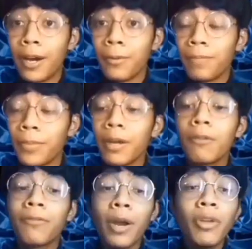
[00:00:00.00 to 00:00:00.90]
they are
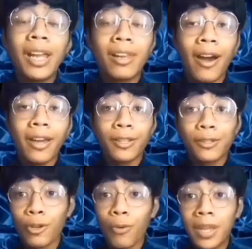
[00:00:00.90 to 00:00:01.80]
very alike in
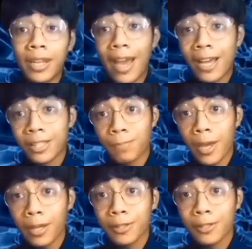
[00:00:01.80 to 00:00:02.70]
so many
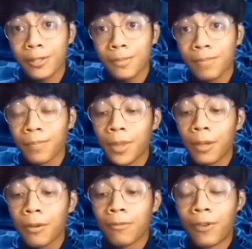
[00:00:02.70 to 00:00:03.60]
aspects.
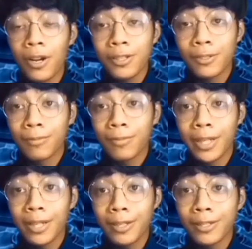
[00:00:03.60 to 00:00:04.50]
First
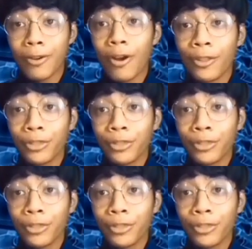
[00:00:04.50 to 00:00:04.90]
is their hunting